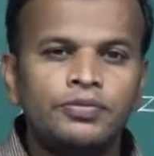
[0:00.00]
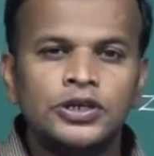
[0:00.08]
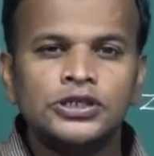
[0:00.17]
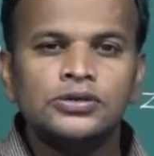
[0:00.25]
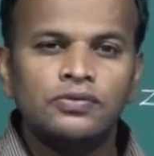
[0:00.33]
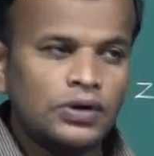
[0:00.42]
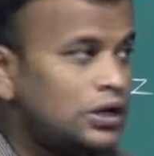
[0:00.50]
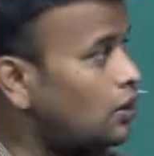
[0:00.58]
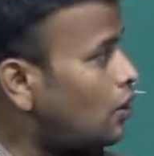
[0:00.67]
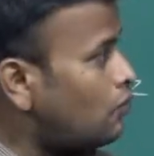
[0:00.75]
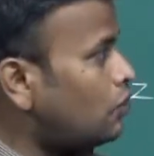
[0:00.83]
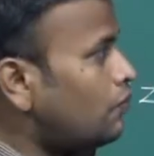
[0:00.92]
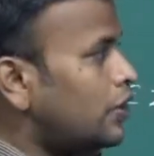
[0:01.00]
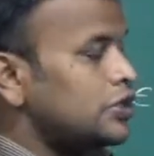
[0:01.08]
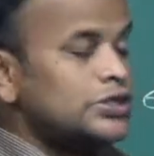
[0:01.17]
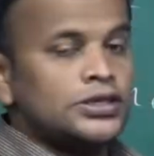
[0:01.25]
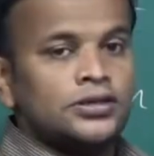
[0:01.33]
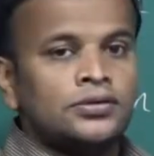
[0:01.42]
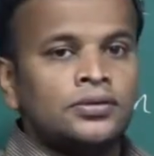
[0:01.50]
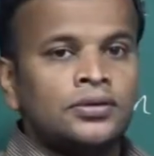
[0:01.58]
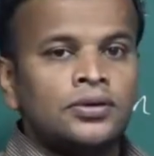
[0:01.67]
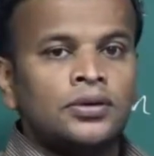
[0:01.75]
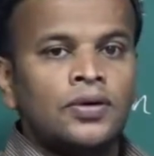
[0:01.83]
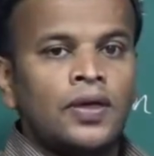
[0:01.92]
means we draw one function.
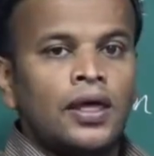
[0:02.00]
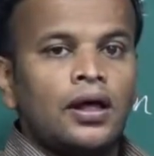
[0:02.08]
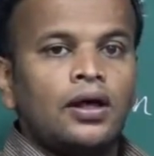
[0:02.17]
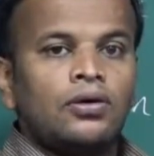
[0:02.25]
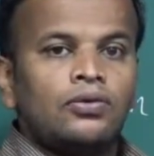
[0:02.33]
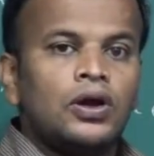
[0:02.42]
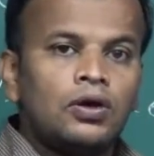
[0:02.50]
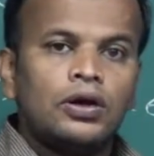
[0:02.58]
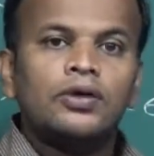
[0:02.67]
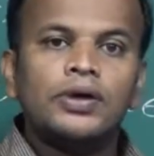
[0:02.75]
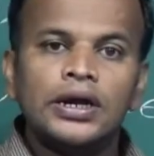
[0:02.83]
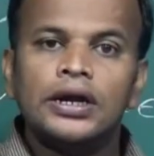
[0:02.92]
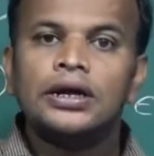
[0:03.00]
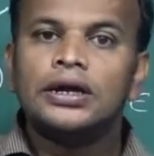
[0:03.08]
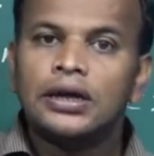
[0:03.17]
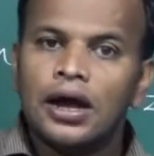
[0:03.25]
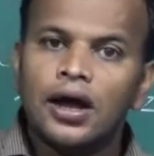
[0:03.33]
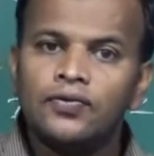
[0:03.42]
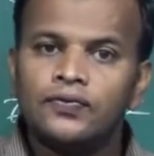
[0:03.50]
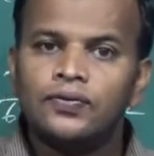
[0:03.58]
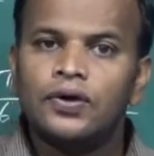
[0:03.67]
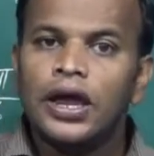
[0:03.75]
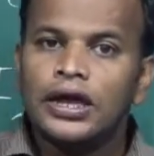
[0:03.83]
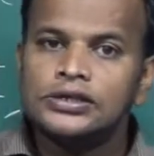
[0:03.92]
We know very well in a
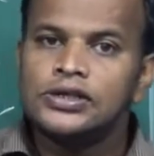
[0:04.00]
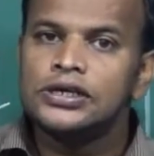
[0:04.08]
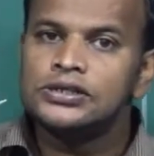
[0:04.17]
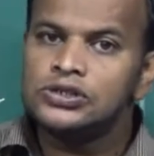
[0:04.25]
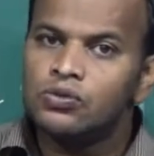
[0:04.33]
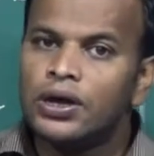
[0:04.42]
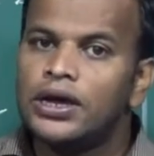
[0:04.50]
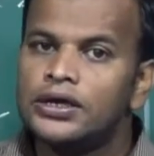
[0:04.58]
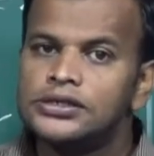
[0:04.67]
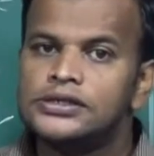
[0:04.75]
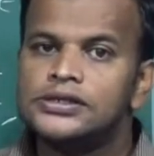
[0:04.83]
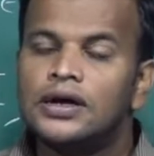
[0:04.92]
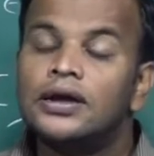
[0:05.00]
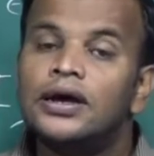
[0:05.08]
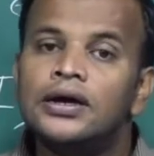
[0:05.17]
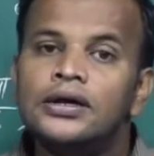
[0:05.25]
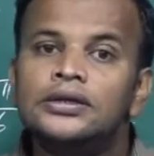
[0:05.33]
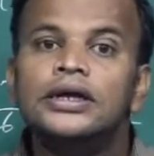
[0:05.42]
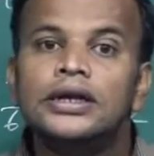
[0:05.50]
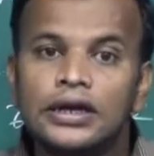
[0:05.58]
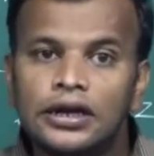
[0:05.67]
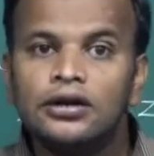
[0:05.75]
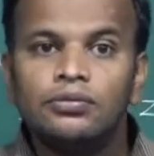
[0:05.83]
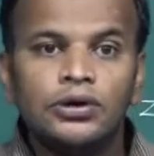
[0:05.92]
graph, x-axis, y-axis, all are the
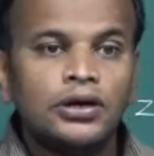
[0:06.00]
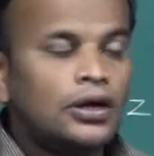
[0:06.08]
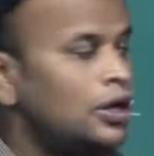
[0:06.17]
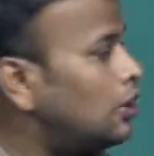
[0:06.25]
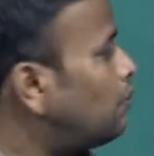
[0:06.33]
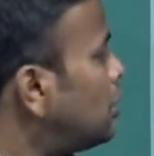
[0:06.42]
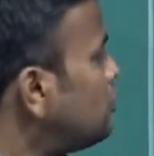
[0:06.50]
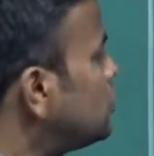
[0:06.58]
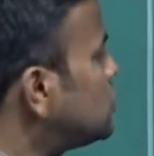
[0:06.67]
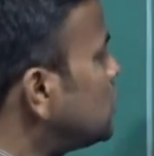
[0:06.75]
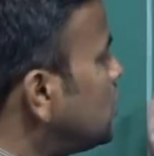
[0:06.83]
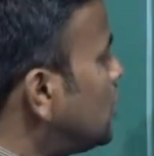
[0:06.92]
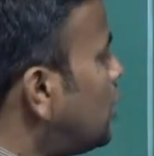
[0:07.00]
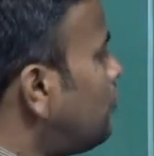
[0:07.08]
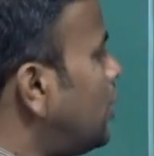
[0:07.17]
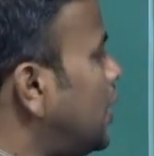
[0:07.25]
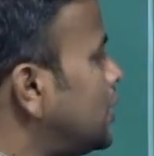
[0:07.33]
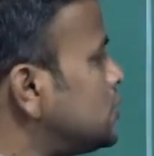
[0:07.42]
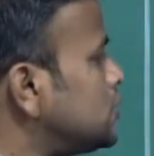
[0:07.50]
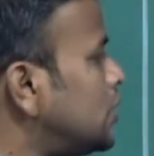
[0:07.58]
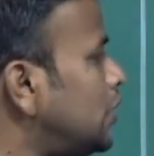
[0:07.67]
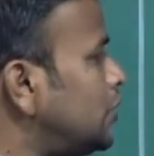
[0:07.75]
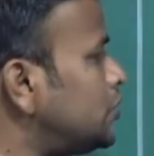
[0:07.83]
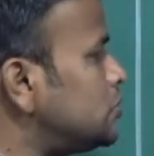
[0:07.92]
real number. But we see here when x is
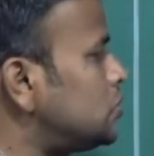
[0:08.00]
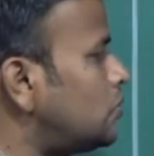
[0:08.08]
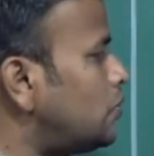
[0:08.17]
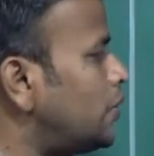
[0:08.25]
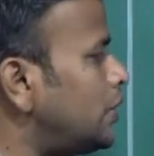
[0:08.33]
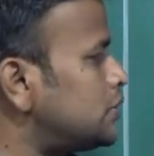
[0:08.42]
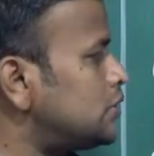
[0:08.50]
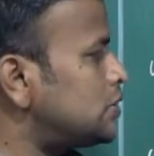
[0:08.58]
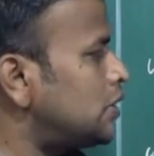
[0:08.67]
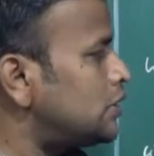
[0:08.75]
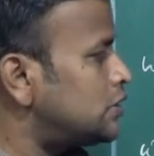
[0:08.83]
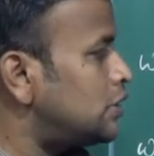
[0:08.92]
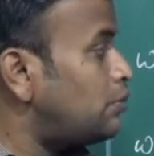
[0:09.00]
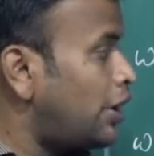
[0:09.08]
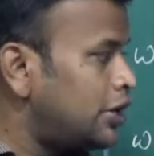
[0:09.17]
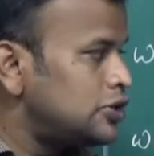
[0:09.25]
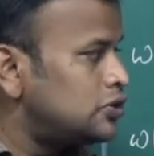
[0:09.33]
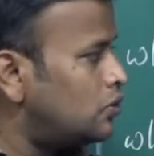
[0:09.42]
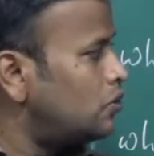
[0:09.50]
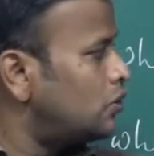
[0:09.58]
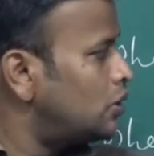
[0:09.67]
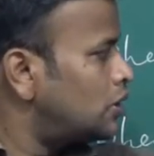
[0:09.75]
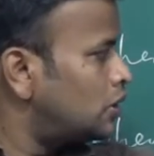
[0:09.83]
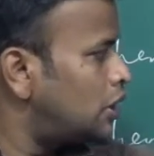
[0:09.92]
greater than 0 and x is less than minus
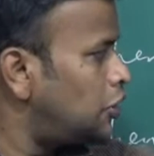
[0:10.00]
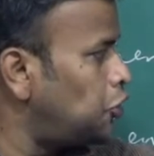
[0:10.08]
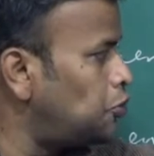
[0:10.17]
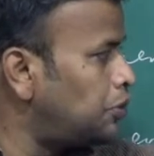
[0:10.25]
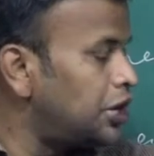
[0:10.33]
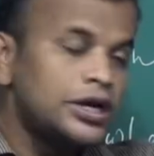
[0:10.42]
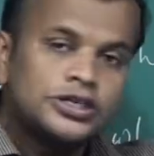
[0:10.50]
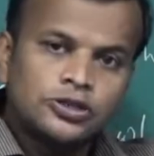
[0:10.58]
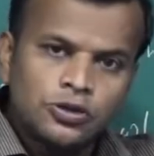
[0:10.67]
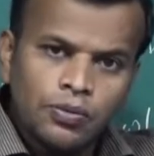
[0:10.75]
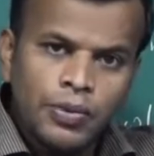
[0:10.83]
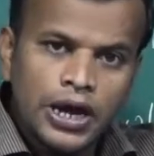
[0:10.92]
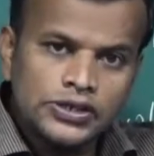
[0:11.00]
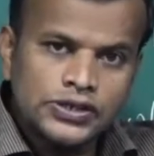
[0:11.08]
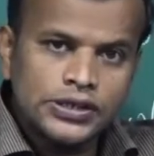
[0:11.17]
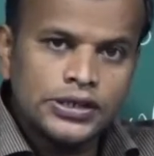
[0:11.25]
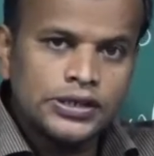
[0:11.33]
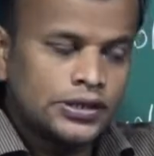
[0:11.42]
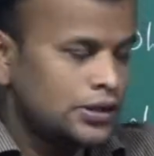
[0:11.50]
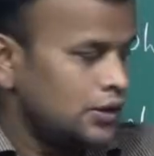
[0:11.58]
2, the numerator is imaginary.